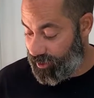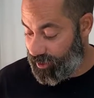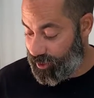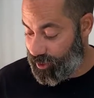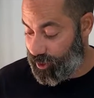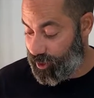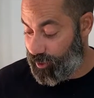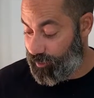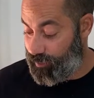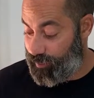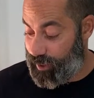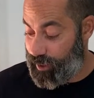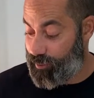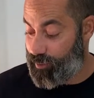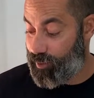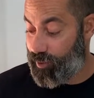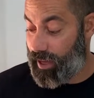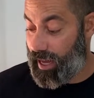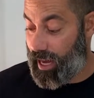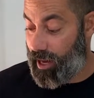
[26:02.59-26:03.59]
good
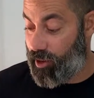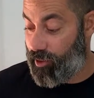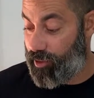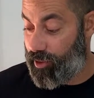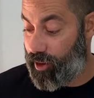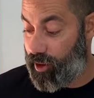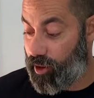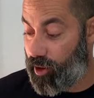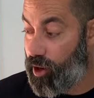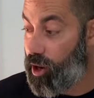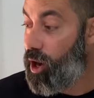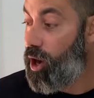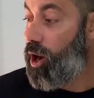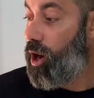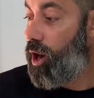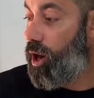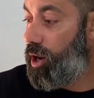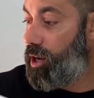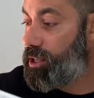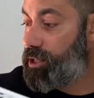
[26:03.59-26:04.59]
people out there.
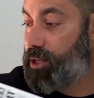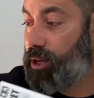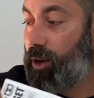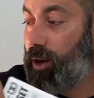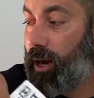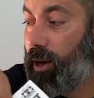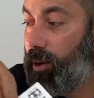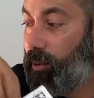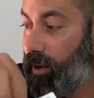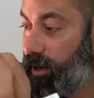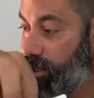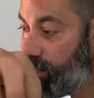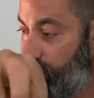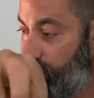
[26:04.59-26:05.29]
Also, I wanted to